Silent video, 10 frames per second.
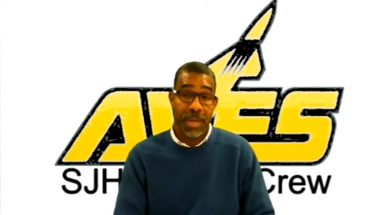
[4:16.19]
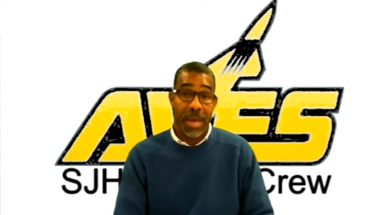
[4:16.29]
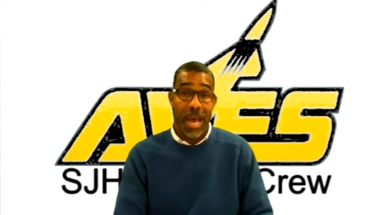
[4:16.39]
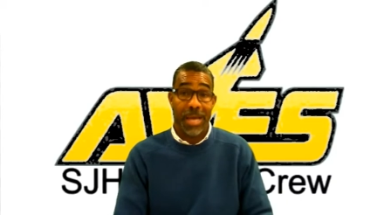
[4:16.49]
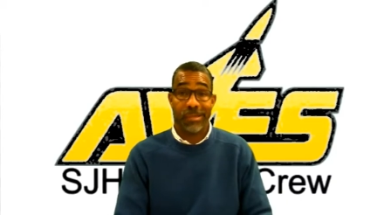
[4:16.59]

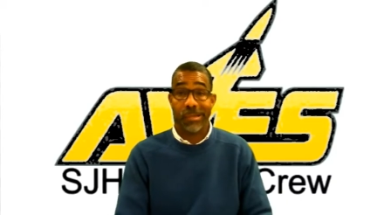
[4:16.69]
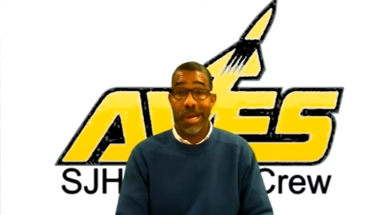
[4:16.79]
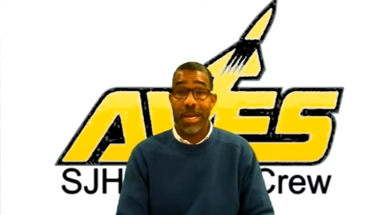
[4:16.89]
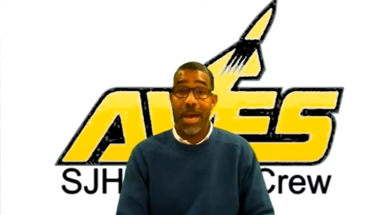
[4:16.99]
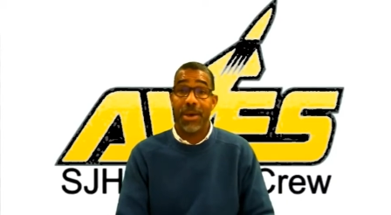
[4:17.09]
As of
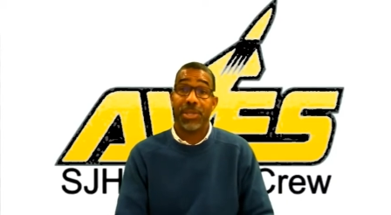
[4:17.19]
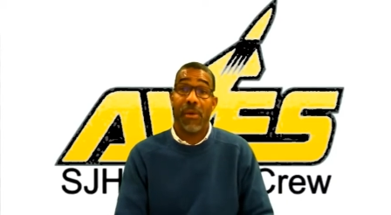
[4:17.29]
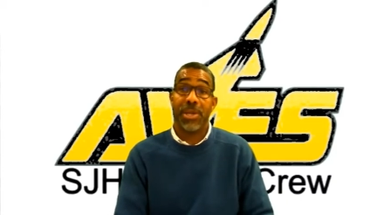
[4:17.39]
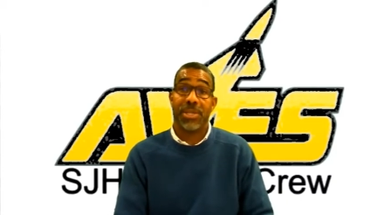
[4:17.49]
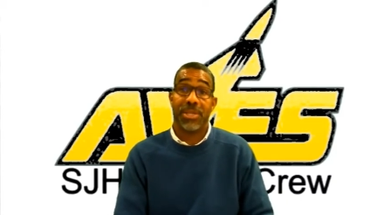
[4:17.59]
right now, he still
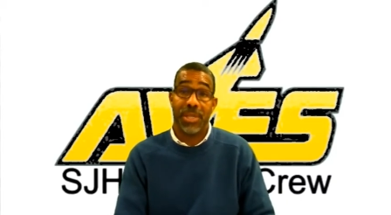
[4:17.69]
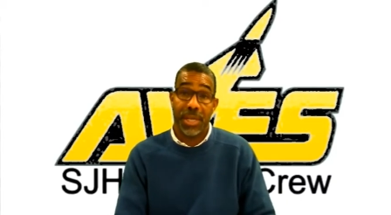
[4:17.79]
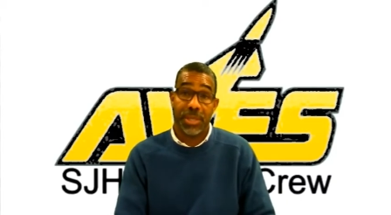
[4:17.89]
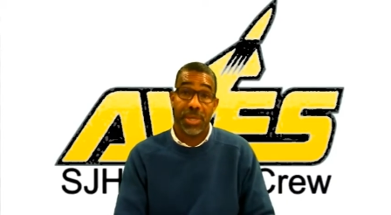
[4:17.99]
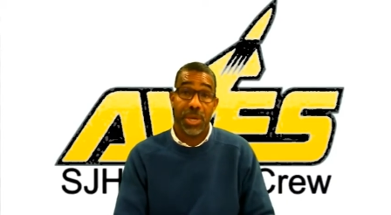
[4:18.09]
has
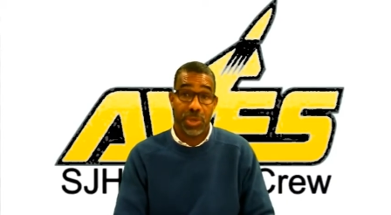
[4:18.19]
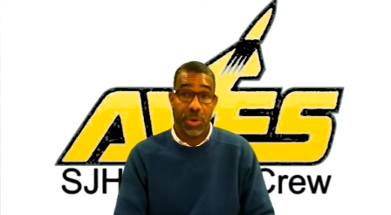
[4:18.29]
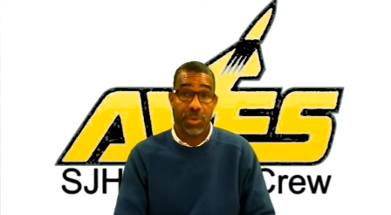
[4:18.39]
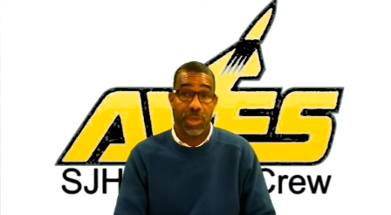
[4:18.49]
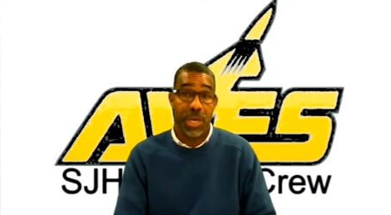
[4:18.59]
six
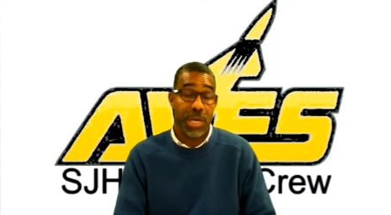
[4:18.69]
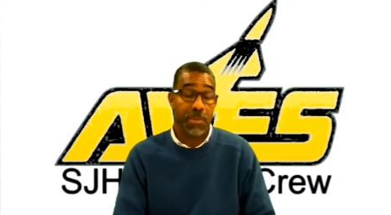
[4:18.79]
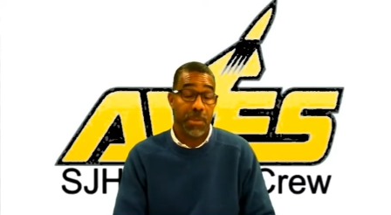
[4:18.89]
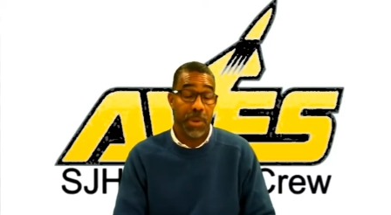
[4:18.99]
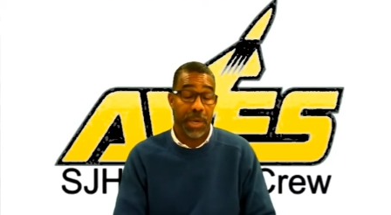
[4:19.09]
shirts that need to
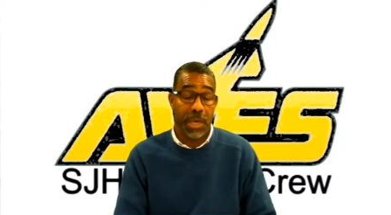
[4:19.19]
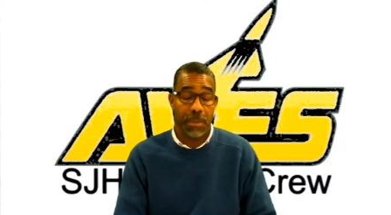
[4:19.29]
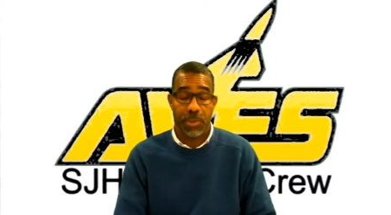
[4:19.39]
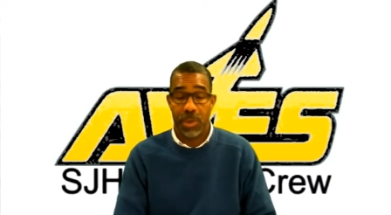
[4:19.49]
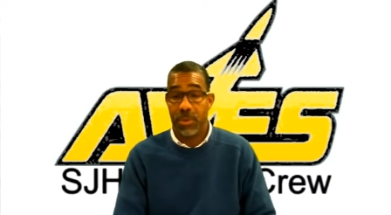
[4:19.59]
be picked
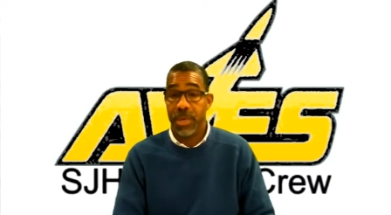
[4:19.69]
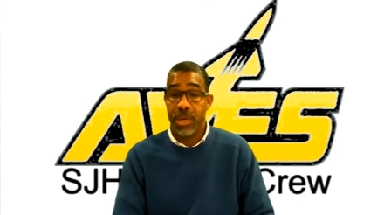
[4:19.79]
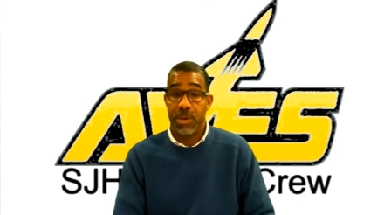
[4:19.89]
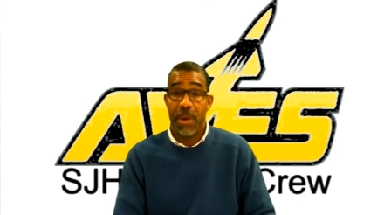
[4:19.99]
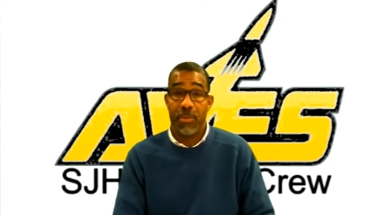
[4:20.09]
up, so
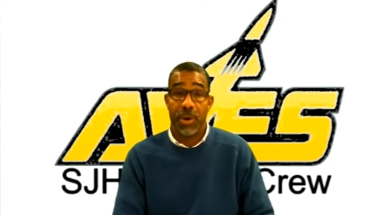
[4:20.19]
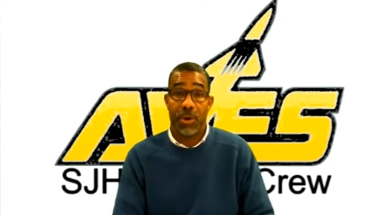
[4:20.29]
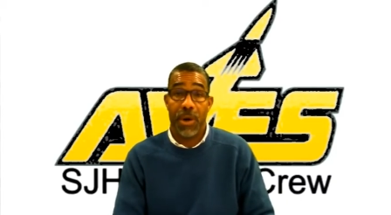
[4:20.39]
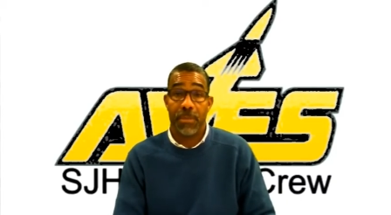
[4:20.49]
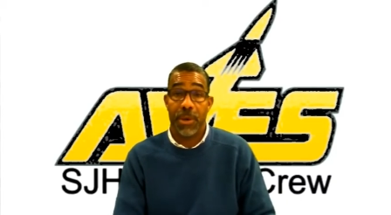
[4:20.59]
you might want to
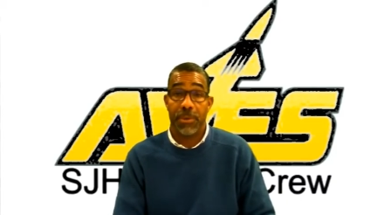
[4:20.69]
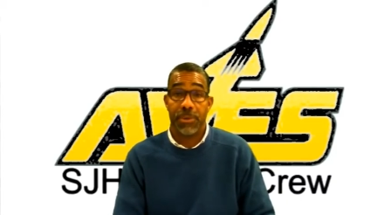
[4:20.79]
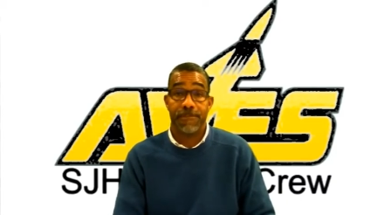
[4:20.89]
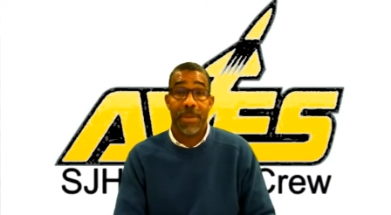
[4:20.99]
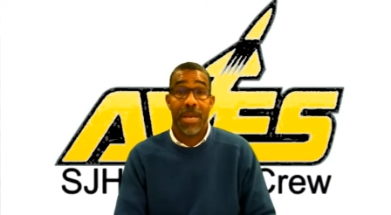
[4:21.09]
grab those.
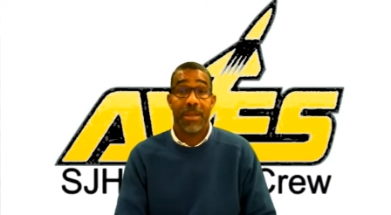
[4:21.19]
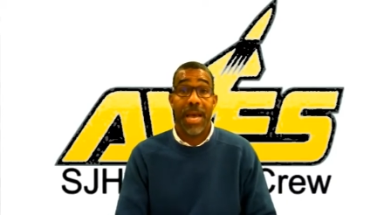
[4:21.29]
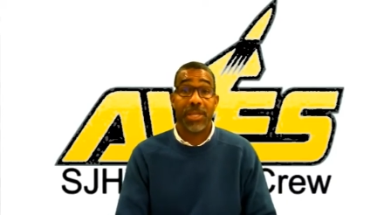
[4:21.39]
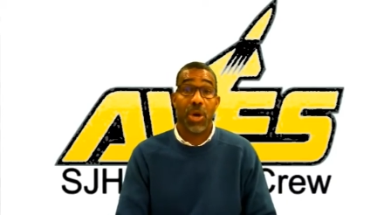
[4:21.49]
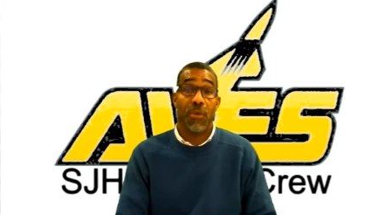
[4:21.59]

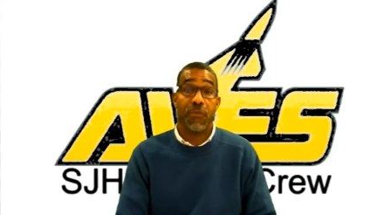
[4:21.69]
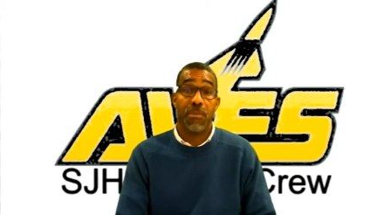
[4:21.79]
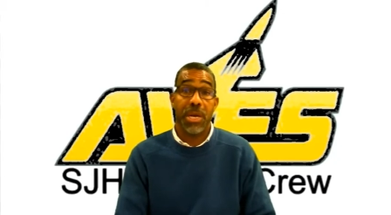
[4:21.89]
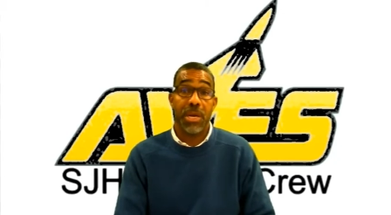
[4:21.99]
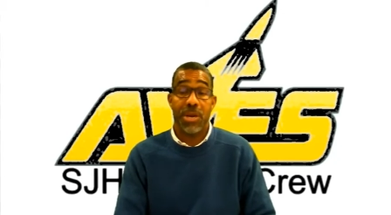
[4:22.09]
That's all for
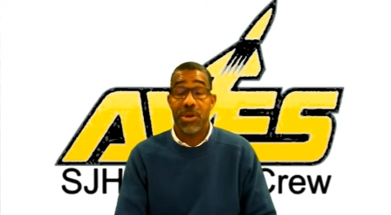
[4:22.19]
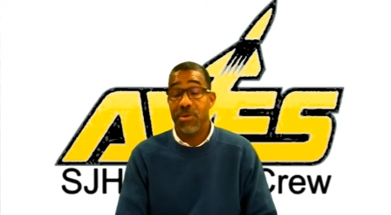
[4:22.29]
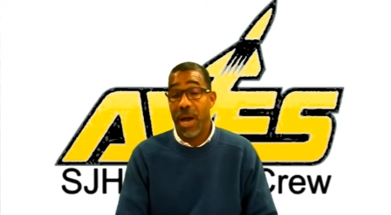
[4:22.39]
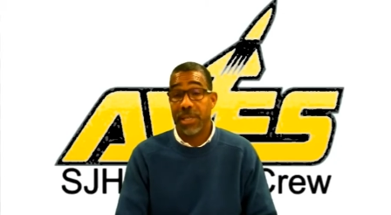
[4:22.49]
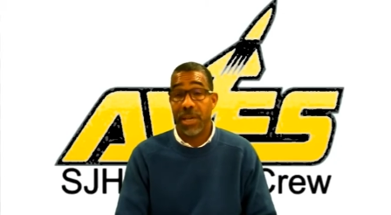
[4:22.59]
me. You
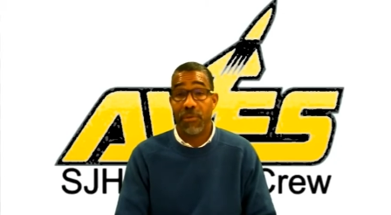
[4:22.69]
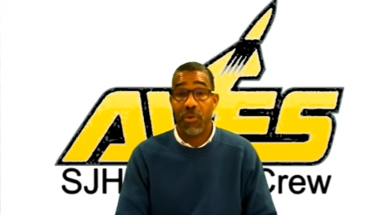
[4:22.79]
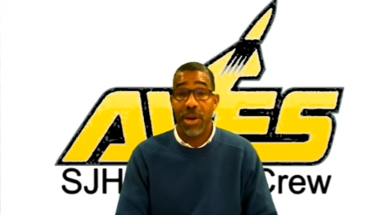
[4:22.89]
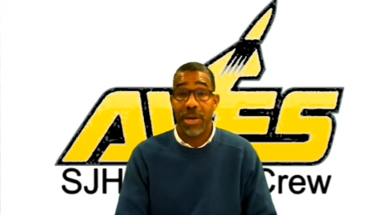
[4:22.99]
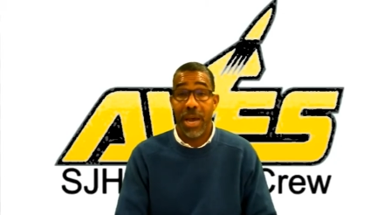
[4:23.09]
guys have a
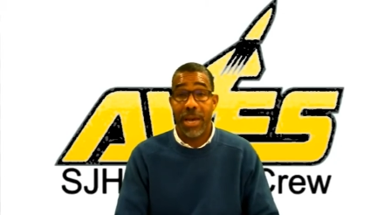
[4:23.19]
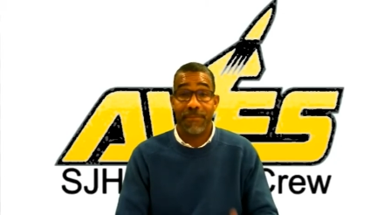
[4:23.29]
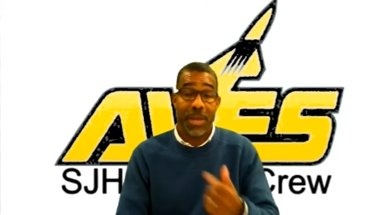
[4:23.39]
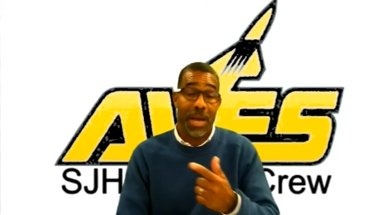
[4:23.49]
great day.